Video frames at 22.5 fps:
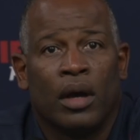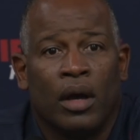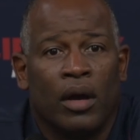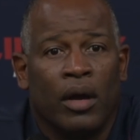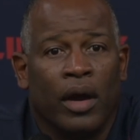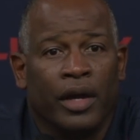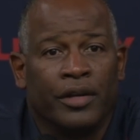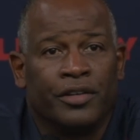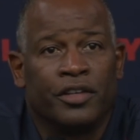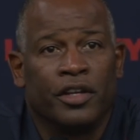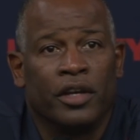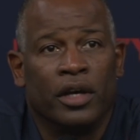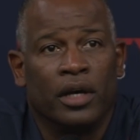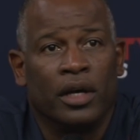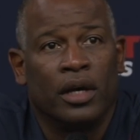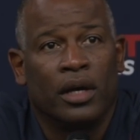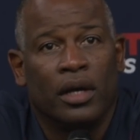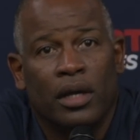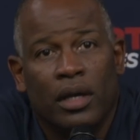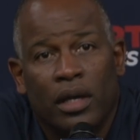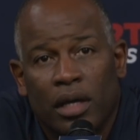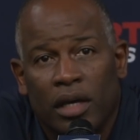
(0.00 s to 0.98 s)
All right,
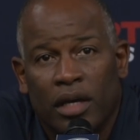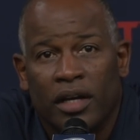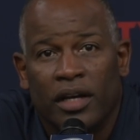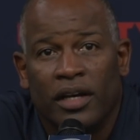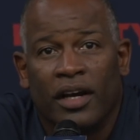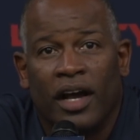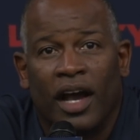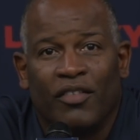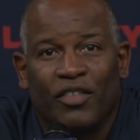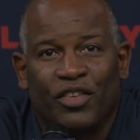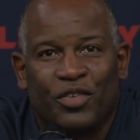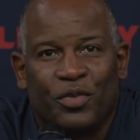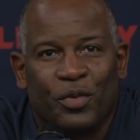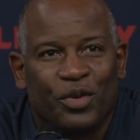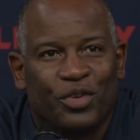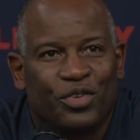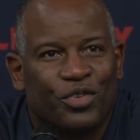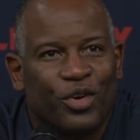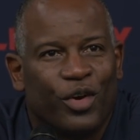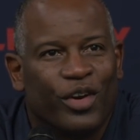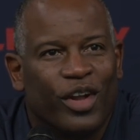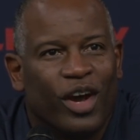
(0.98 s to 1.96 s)
uh, uh obviously,
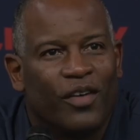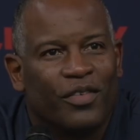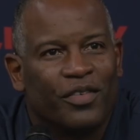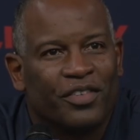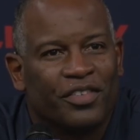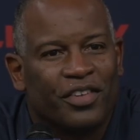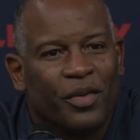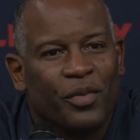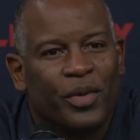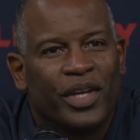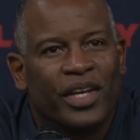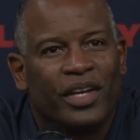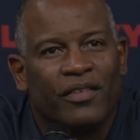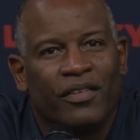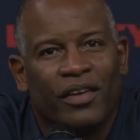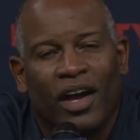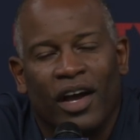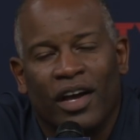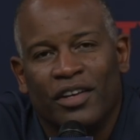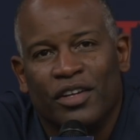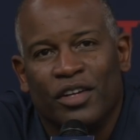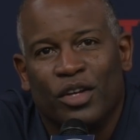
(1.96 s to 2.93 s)
want to start off and say we give
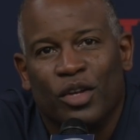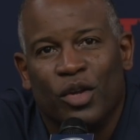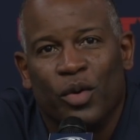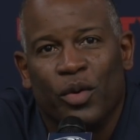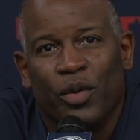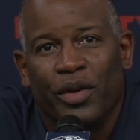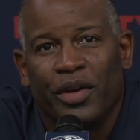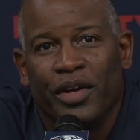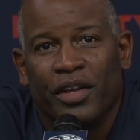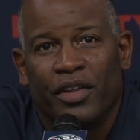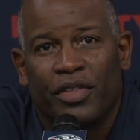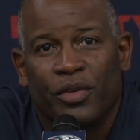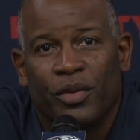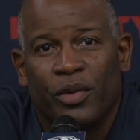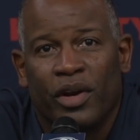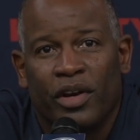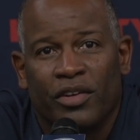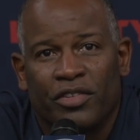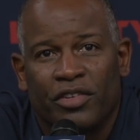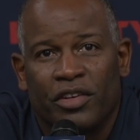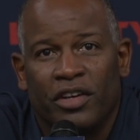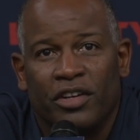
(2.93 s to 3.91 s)
God the glory uh,
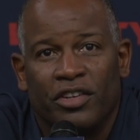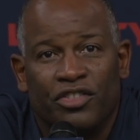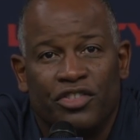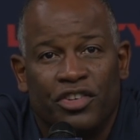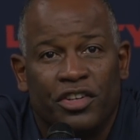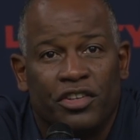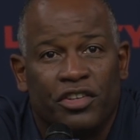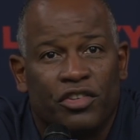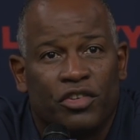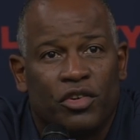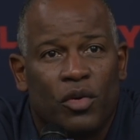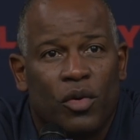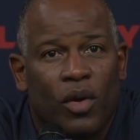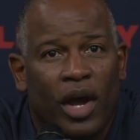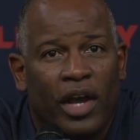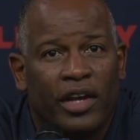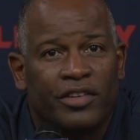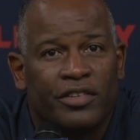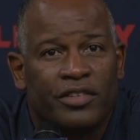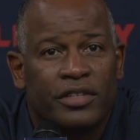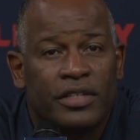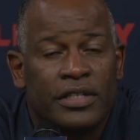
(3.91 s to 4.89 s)
through our Son, Jesus
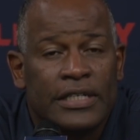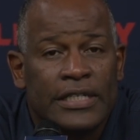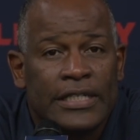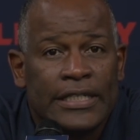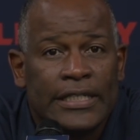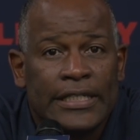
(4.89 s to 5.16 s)
Christ.